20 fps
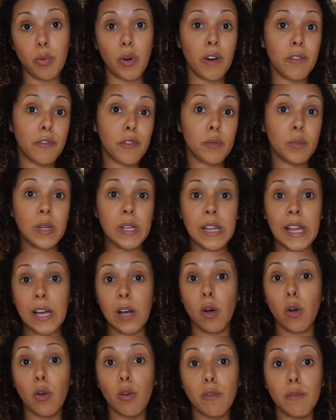preferably like
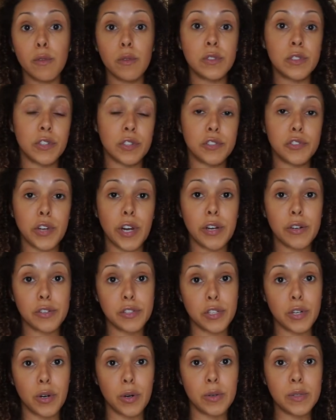Whole Foods or Trader
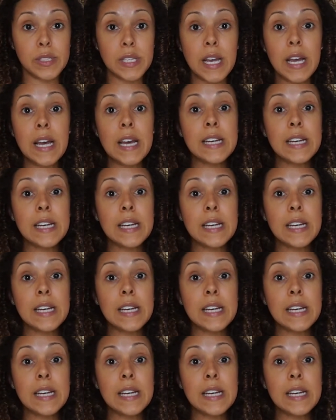Joe's,